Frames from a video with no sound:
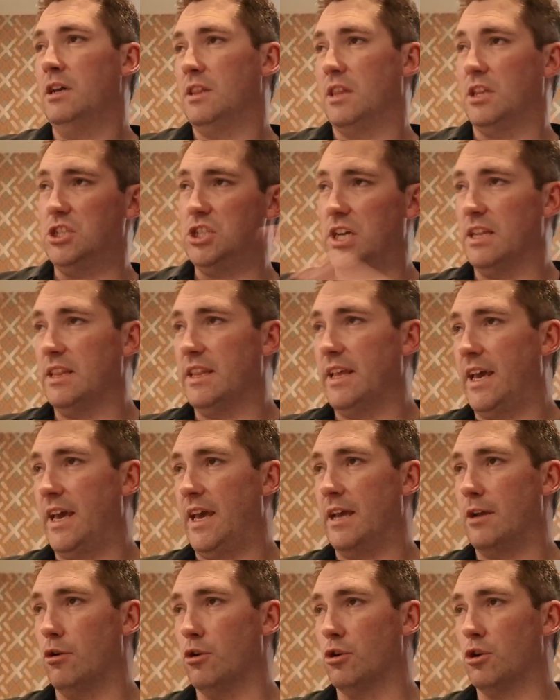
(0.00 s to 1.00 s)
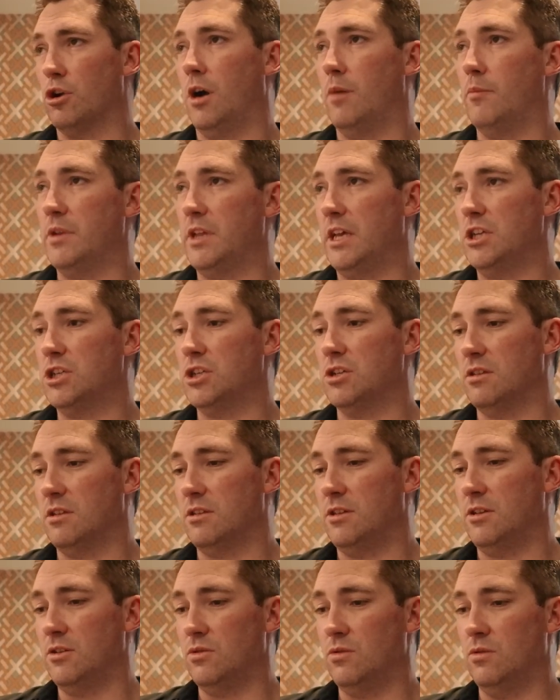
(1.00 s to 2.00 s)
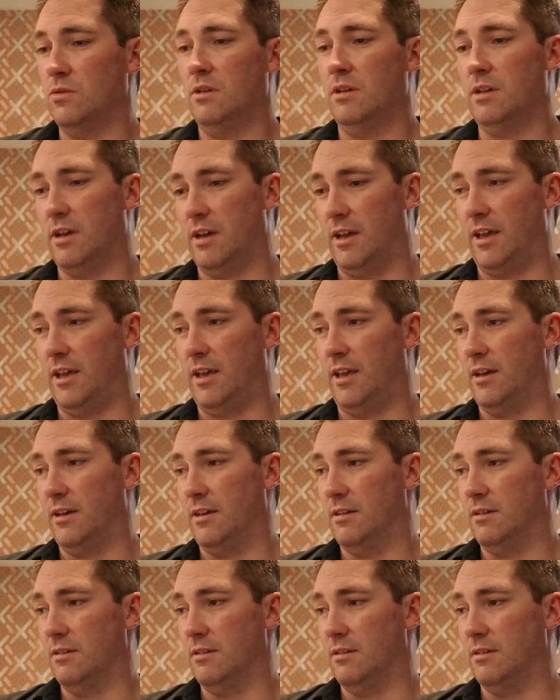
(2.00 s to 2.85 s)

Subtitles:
the jet lag or a combination of the two, I